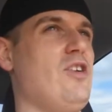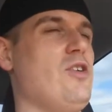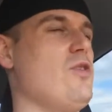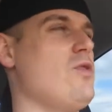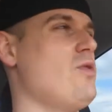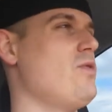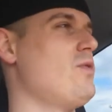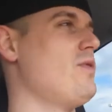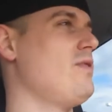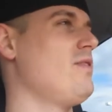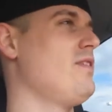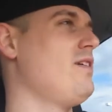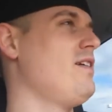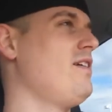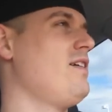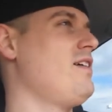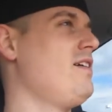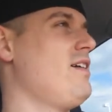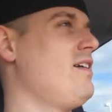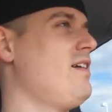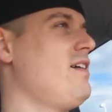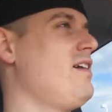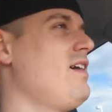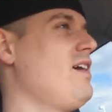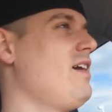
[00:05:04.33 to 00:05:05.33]
do
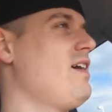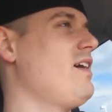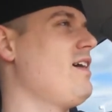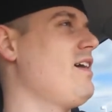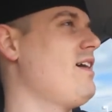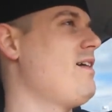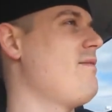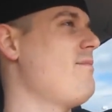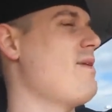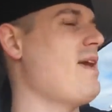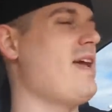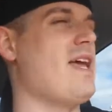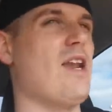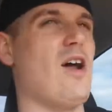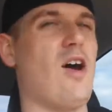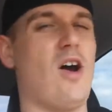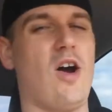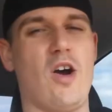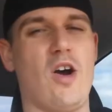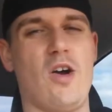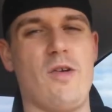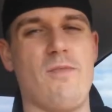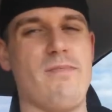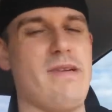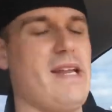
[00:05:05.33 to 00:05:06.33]
an
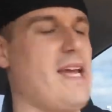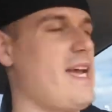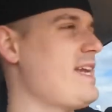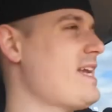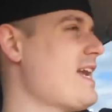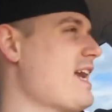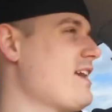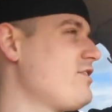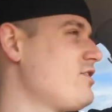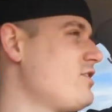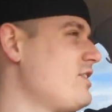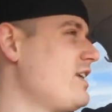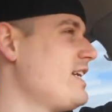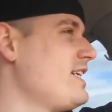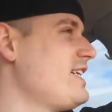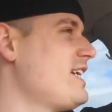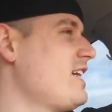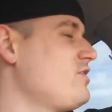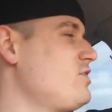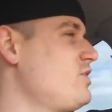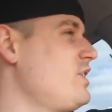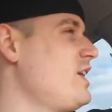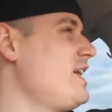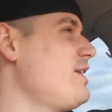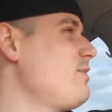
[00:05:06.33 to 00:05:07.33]
arm day yesterday.
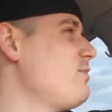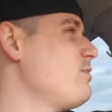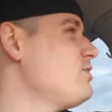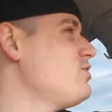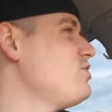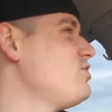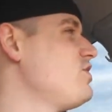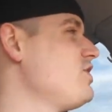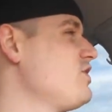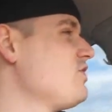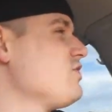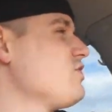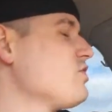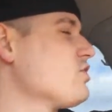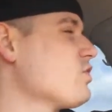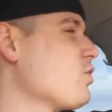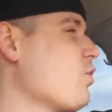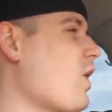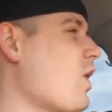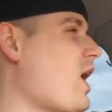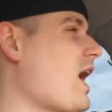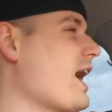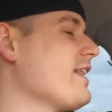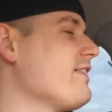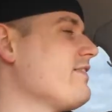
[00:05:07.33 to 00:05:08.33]
Yesterday was just
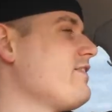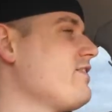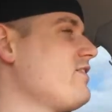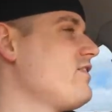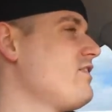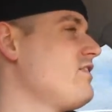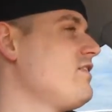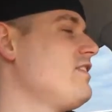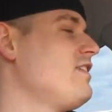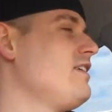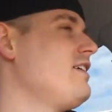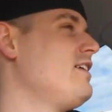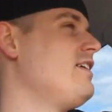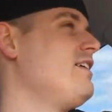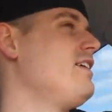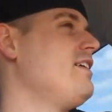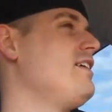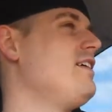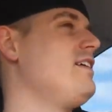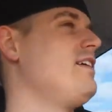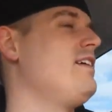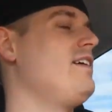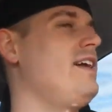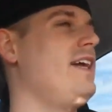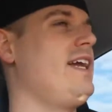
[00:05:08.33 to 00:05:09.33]
squats.
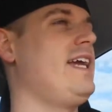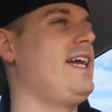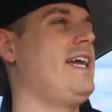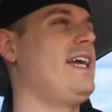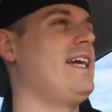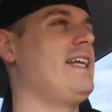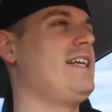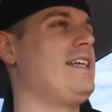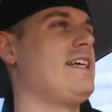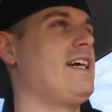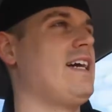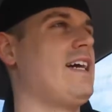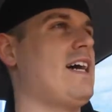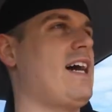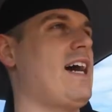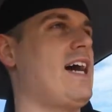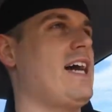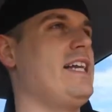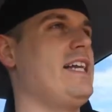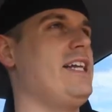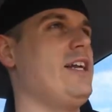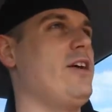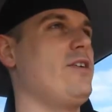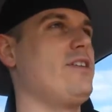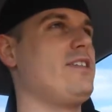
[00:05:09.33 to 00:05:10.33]
And
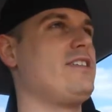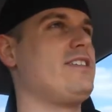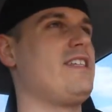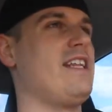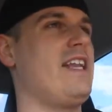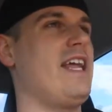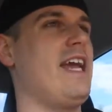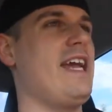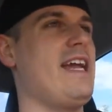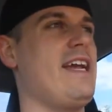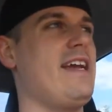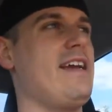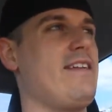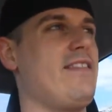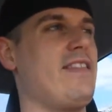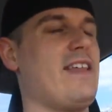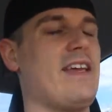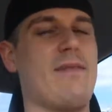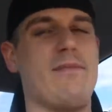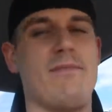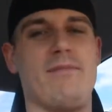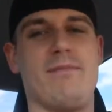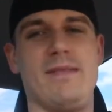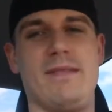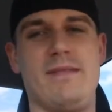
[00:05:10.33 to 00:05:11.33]
I noticed today
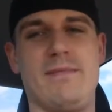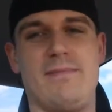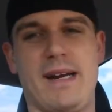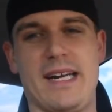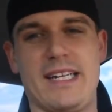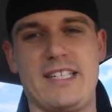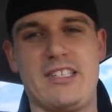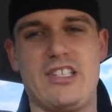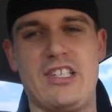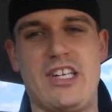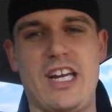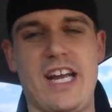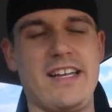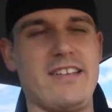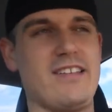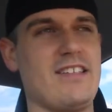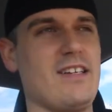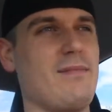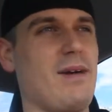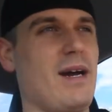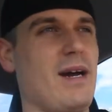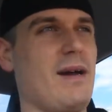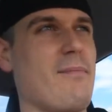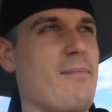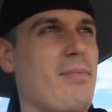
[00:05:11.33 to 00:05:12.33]
that my
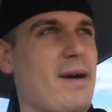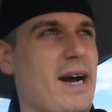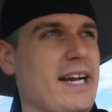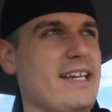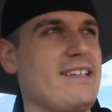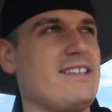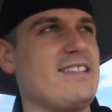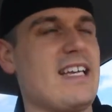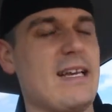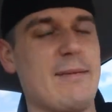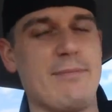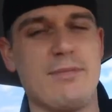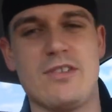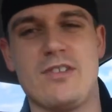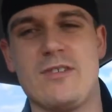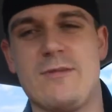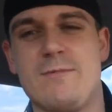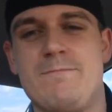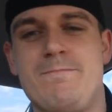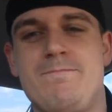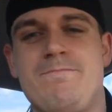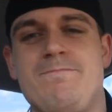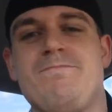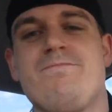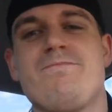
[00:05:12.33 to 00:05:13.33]
chest and my biceps